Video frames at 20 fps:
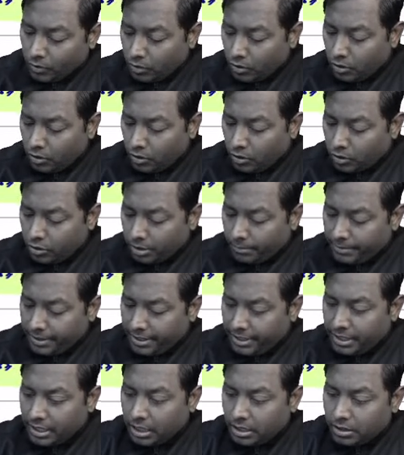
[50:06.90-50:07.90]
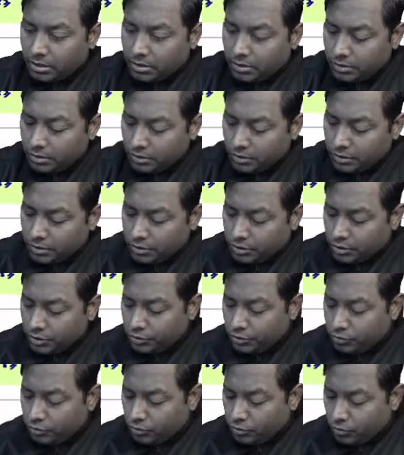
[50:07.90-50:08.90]
or long-term ADR.
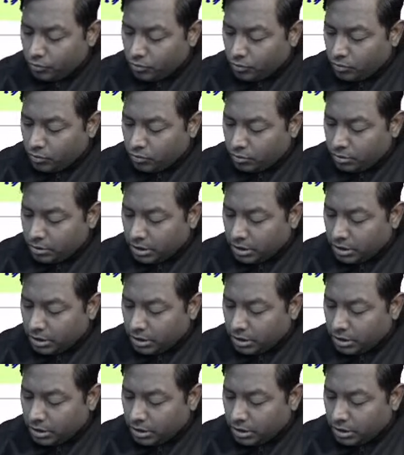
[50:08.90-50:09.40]
To know